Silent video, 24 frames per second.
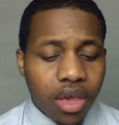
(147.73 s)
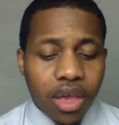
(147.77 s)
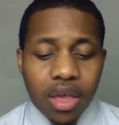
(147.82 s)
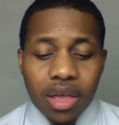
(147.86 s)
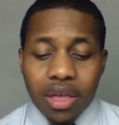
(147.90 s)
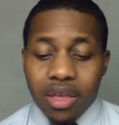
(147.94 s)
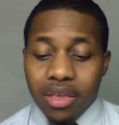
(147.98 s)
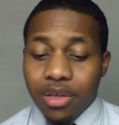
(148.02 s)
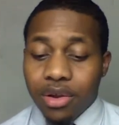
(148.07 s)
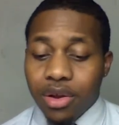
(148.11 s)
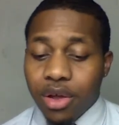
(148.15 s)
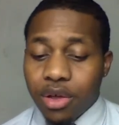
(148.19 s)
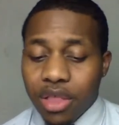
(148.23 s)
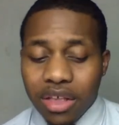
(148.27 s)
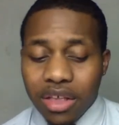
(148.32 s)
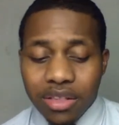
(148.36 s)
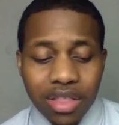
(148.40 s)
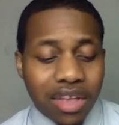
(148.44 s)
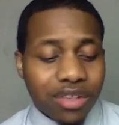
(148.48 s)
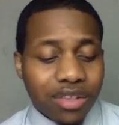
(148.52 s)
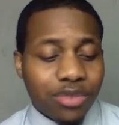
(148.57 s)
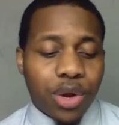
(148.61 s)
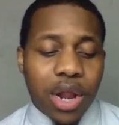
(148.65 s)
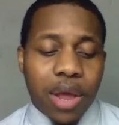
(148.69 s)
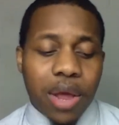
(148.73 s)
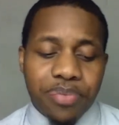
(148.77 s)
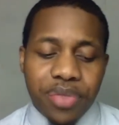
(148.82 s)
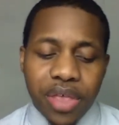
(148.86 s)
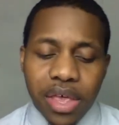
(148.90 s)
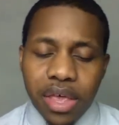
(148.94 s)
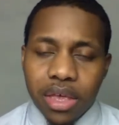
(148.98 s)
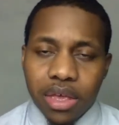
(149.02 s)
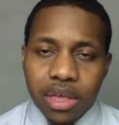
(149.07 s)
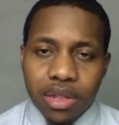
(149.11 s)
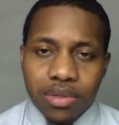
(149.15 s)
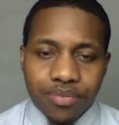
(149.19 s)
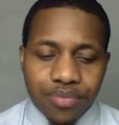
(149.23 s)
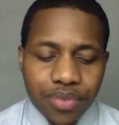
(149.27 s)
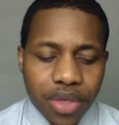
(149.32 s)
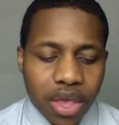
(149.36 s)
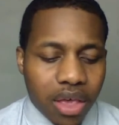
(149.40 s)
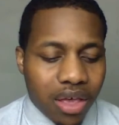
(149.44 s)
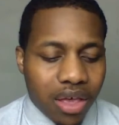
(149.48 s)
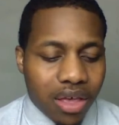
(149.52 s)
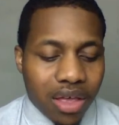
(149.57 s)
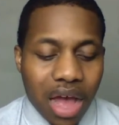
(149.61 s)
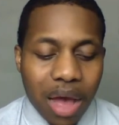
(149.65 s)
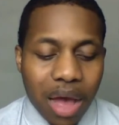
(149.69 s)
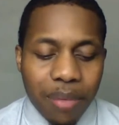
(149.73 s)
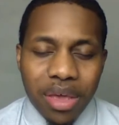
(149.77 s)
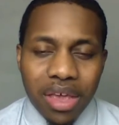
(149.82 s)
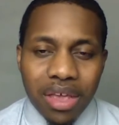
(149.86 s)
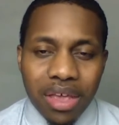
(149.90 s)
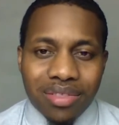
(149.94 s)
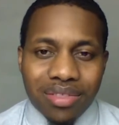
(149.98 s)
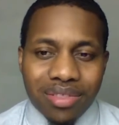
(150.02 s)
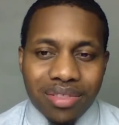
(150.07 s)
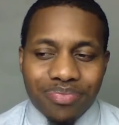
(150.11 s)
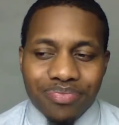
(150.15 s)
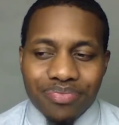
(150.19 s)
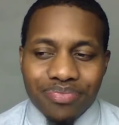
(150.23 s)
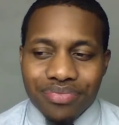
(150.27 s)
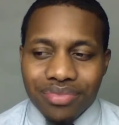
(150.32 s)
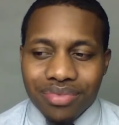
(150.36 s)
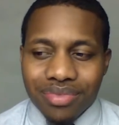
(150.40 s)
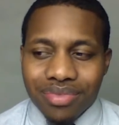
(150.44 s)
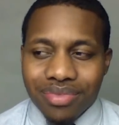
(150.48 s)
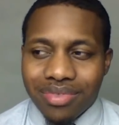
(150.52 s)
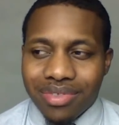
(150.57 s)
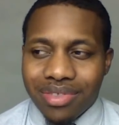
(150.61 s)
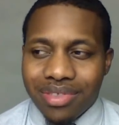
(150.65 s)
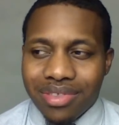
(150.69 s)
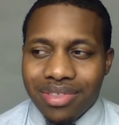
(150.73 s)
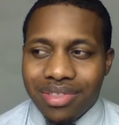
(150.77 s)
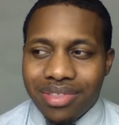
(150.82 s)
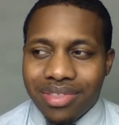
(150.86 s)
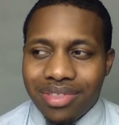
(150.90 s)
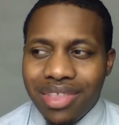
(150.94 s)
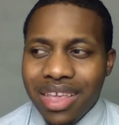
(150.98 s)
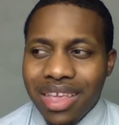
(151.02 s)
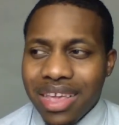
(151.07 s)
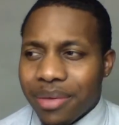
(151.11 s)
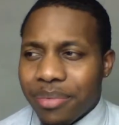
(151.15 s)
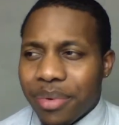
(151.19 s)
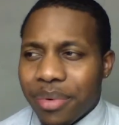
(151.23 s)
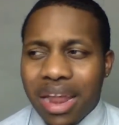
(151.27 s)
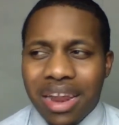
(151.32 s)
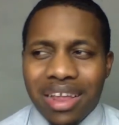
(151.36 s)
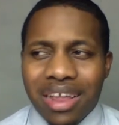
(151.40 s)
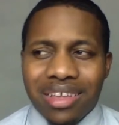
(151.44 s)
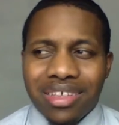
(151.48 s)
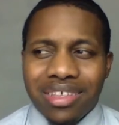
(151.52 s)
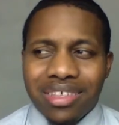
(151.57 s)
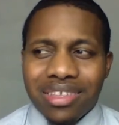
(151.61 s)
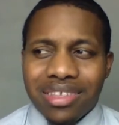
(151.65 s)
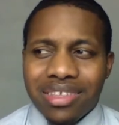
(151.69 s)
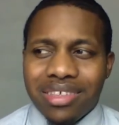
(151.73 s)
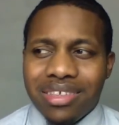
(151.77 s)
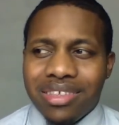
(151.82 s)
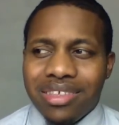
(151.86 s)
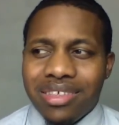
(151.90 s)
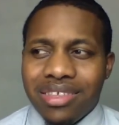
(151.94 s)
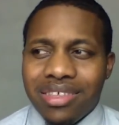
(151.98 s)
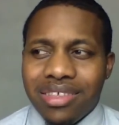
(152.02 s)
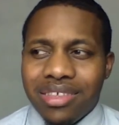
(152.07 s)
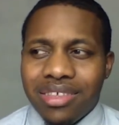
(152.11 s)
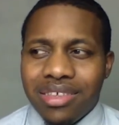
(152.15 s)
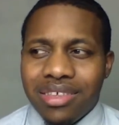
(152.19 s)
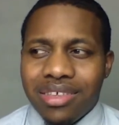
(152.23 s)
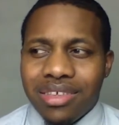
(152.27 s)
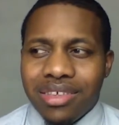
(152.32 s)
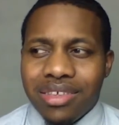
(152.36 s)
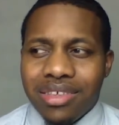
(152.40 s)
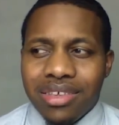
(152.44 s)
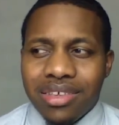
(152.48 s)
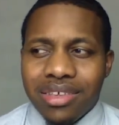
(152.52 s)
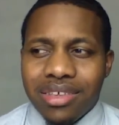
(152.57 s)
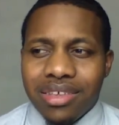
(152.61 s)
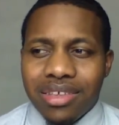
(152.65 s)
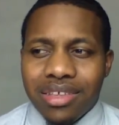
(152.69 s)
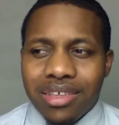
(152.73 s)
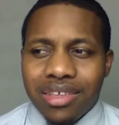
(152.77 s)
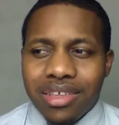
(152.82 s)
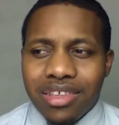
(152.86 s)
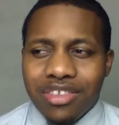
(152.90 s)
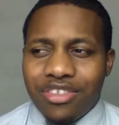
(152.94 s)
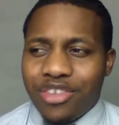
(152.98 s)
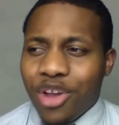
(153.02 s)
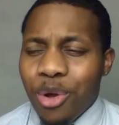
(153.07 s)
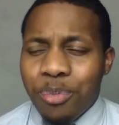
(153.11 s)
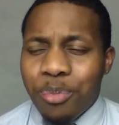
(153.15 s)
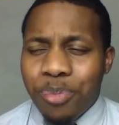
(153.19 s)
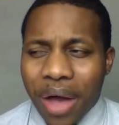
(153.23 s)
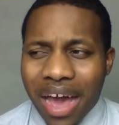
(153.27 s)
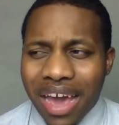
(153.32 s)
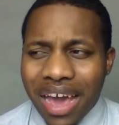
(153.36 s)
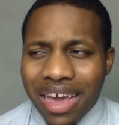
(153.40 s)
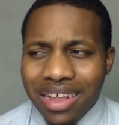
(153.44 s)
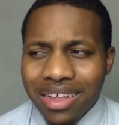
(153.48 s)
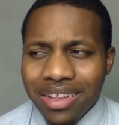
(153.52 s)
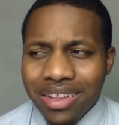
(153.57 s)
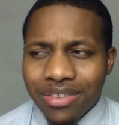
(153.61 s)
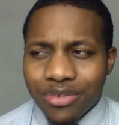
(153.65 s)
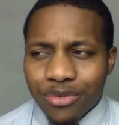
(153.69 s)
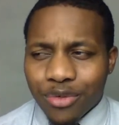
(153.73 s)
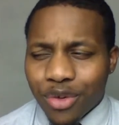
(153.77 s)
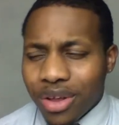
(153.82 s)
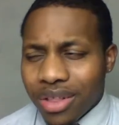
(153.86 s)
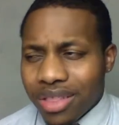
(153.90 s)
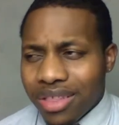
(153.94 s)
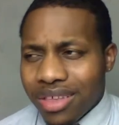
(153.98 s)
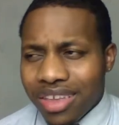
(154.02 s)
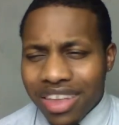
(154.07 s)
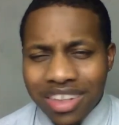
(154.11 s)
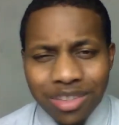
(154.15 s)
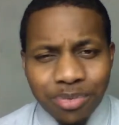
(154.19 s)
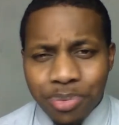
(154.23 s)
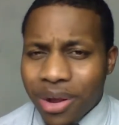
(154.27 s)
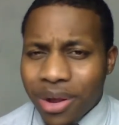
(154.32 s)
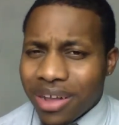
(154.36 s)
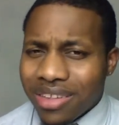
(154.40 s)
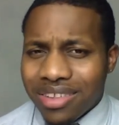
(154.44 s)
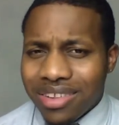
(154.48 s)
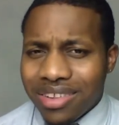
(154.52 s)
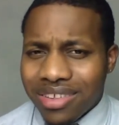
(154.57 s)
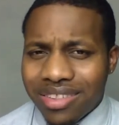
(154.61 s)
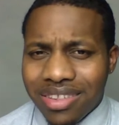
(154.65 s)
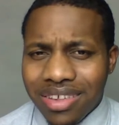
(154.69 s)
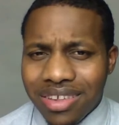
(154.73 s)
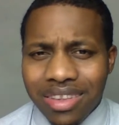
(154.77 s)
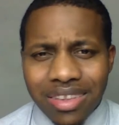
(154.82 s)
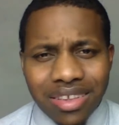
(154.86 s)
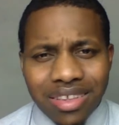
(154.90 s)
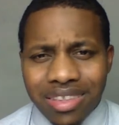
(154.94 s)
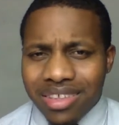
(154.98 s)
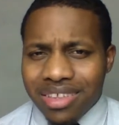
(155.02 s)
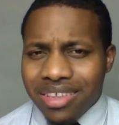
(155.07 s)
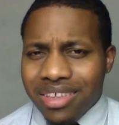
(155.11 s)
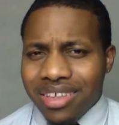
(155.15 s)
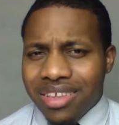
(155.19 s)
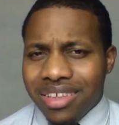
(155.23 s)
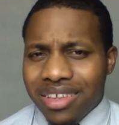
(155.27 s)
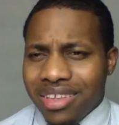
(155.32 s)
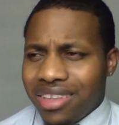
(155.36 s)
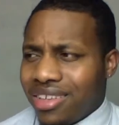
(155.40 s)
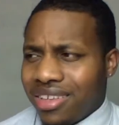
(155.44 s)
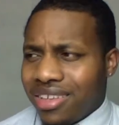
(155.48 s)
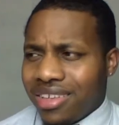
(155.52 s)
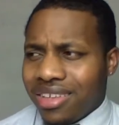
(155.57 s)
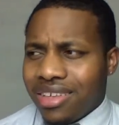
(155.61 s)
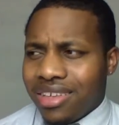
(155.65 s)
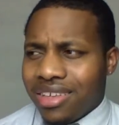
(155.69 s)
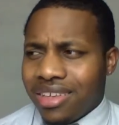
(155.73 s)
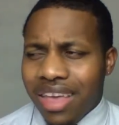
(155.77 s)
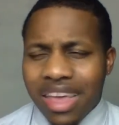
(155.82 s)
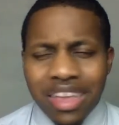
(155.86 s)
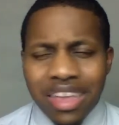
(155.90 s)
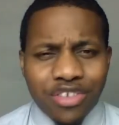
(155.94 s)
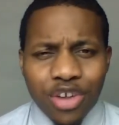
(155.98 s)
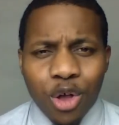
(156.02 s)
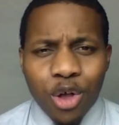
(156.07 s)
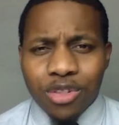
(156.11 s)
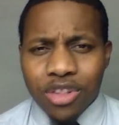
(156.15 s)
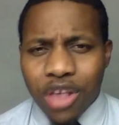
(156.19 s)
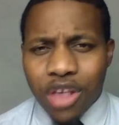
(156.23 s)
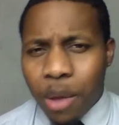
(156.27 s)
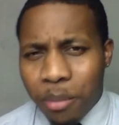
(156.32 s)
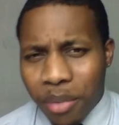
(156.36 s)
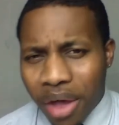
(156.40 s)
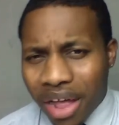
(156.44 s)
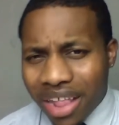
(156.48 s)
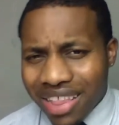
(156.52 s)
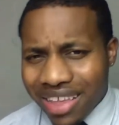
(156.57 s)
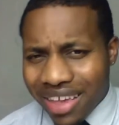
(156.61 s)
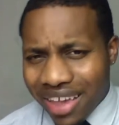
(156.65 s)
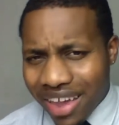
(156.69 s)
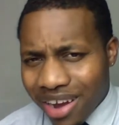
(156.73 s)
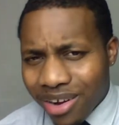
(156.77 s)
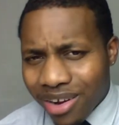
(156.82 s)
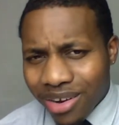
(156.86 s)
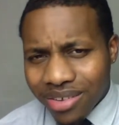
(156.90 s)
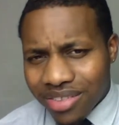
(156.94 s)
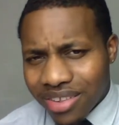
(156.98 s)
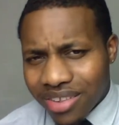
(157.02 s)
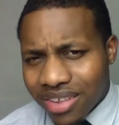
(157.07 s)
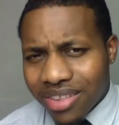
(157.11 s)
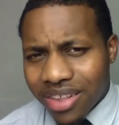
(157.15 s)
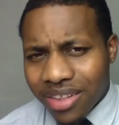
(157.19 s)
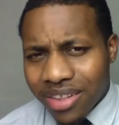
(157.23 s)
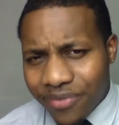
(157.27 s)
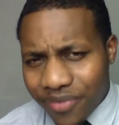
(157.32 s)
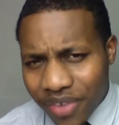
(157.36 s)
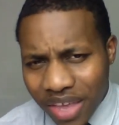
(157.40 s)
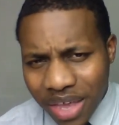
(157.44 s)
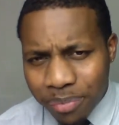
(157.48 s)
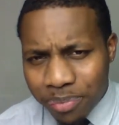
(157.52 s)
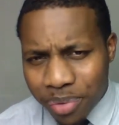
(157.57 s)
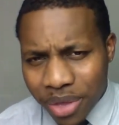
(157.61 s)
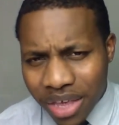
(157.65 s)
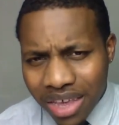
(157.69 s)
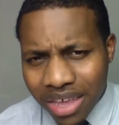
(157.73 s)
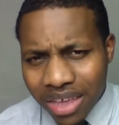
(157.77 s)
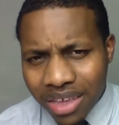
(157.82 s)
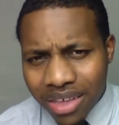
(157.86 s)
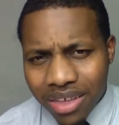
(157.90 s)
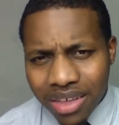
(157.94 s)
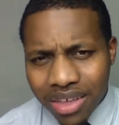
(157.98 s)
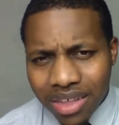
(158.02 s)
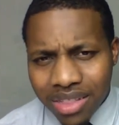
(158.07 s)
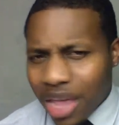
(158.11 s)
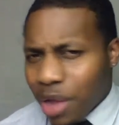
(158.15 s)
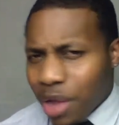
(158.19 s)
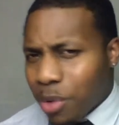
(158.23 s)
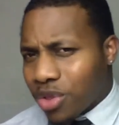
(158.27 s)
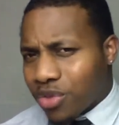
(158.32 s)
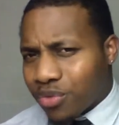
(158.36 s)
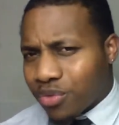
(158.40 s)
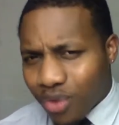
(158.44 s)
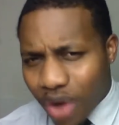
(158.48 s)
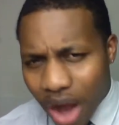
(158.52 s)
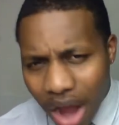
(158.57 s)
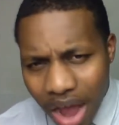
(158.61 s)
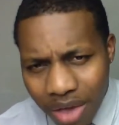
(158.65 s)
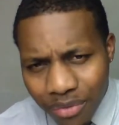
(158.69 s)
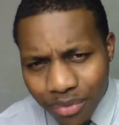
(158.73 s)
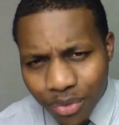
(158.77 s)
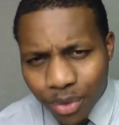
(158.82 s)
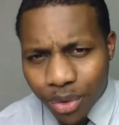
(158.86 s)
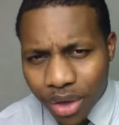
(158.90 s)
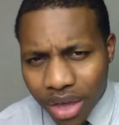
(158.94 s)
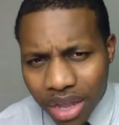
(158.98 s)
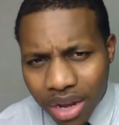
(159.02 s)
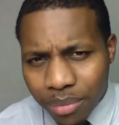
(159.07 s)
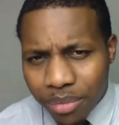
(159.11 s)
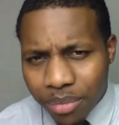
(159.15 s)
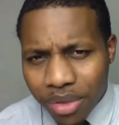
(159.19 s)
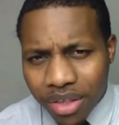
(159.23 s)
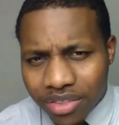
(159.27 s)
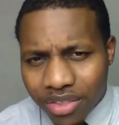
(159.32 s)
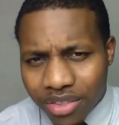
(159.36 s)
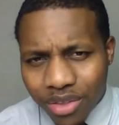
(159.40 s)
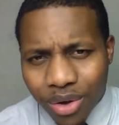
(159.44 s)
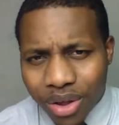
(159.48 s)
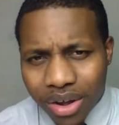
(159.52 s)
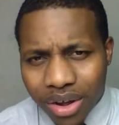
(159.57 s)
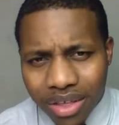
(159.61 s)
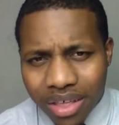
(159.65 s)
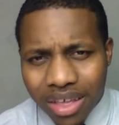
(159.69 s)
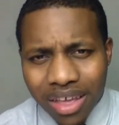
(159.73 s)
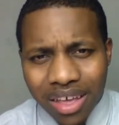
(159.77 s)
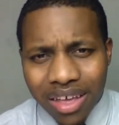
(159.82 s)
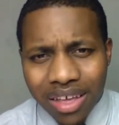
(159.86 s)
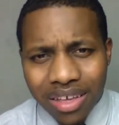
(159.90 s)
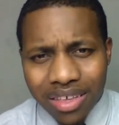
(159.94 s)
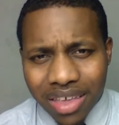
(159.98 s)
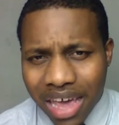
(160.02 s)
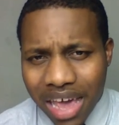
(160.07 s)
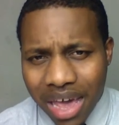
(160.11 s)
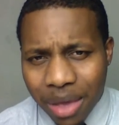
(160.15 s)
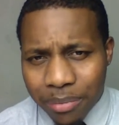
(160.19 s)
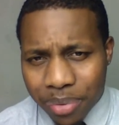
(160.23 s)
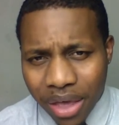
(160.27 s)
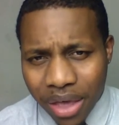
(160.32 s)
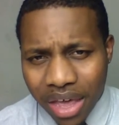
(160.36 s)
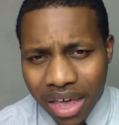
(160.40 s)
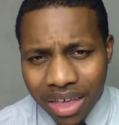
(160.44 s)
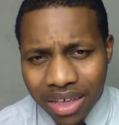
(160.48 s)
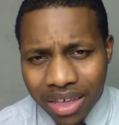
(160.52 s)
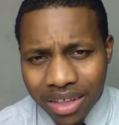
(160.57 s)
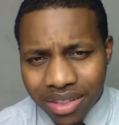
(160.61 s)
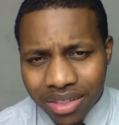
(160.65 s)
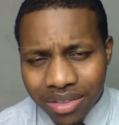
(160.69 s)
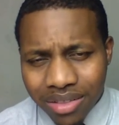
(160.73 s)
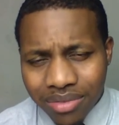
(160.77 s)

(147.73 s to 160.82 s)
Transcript: You know, that's what I'm thinking. I mean, think about it. Joe Biden, really? His presidency, he chose Kamala Harris as his VP. They was rival enemies during the campaign.